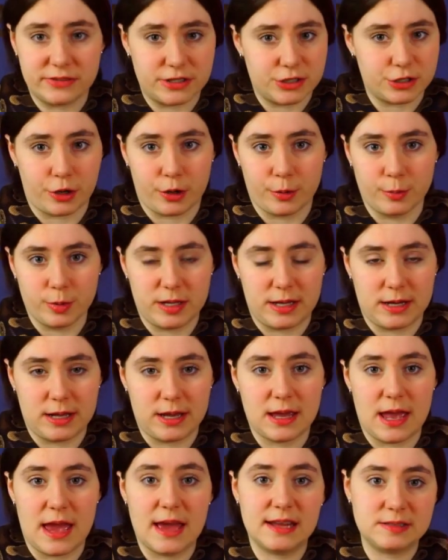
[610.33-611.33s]
internal
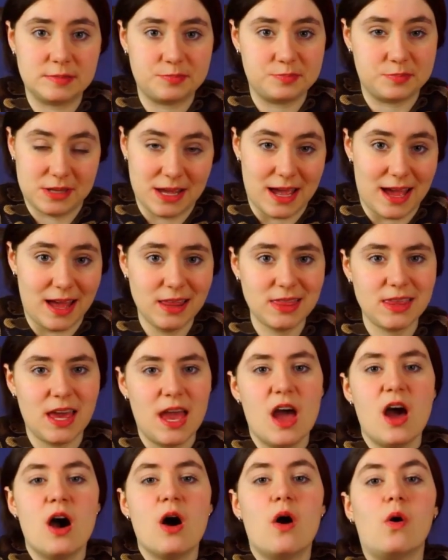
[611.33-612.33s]
bleeding and death,
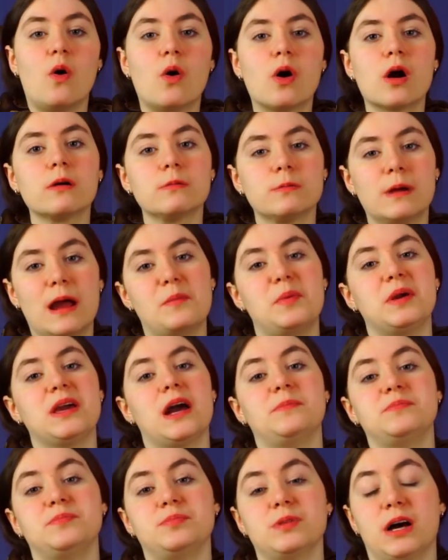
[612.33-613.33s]
or ramping
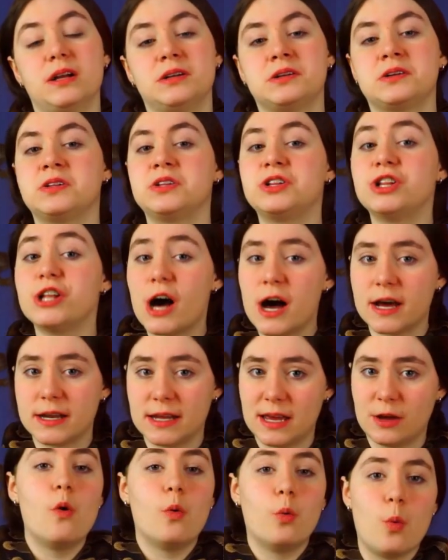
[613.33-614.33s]
up blood
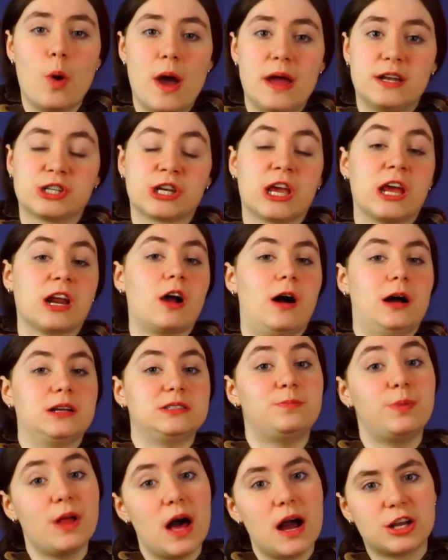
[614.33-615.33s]
clotting, which can
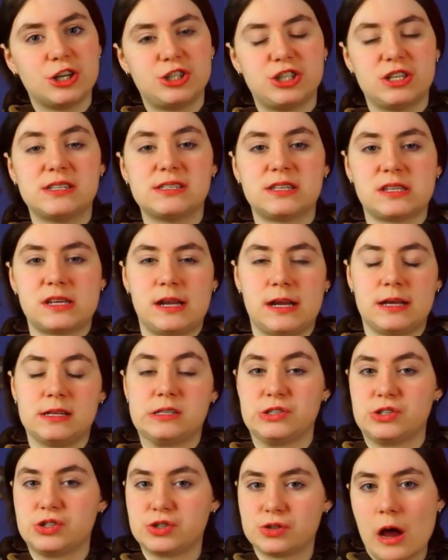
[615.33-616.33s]
cause blockages leading
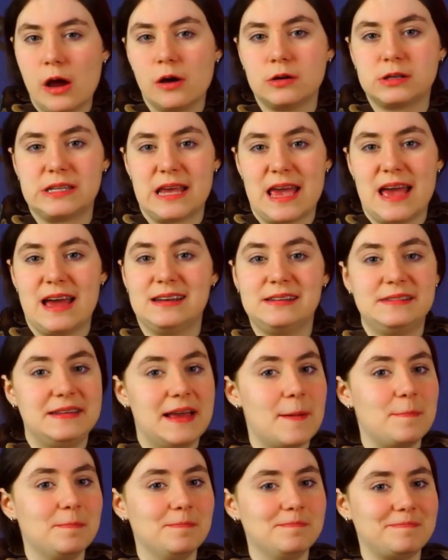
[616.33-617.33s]
to strokes and,
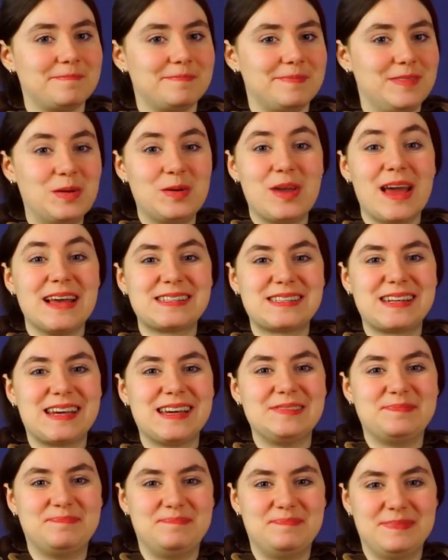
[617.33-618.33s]
yep, you guessed
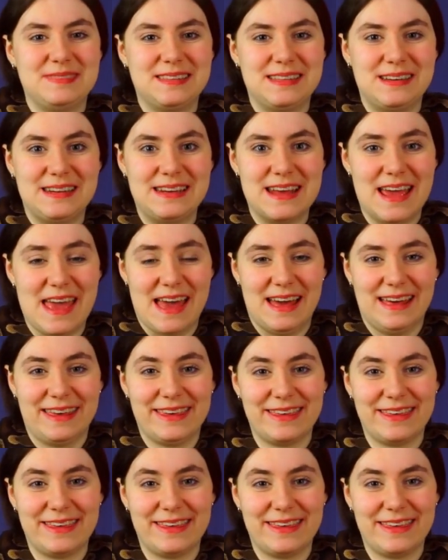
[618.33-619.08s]
it, death.